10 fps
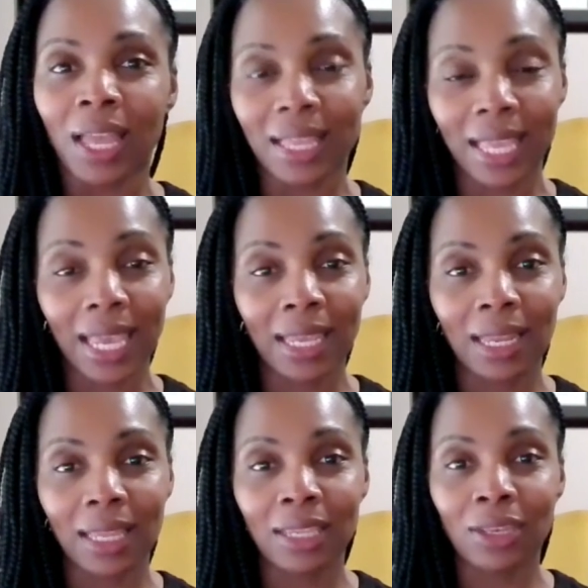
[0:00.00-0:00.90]

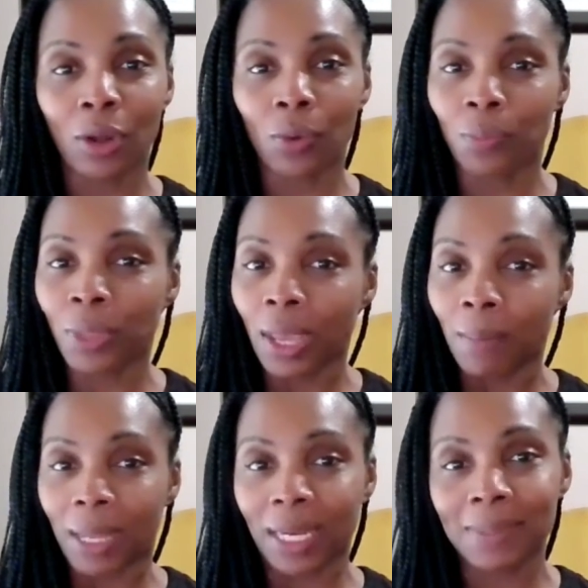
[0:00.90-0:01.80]
Again,
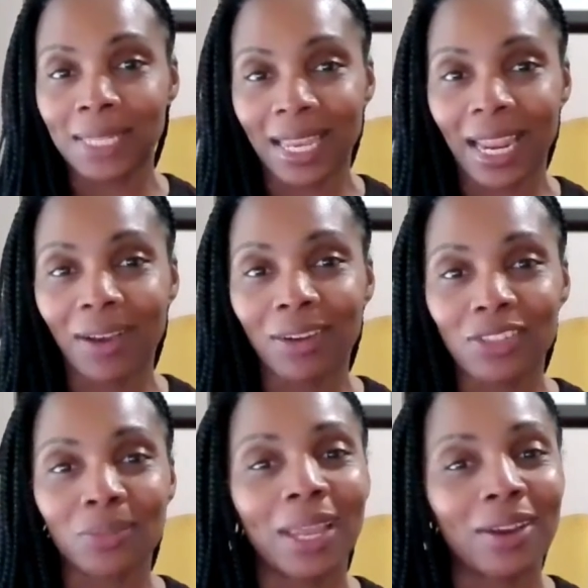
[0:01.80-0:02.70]
my name's Annette
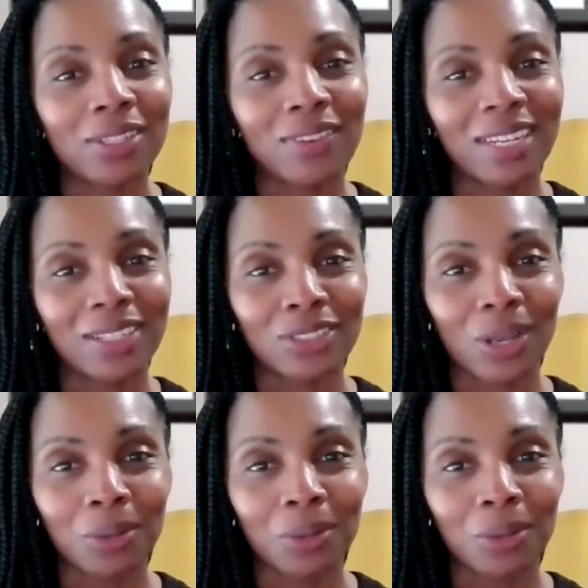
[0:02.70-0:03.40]
Harris from Harris Financial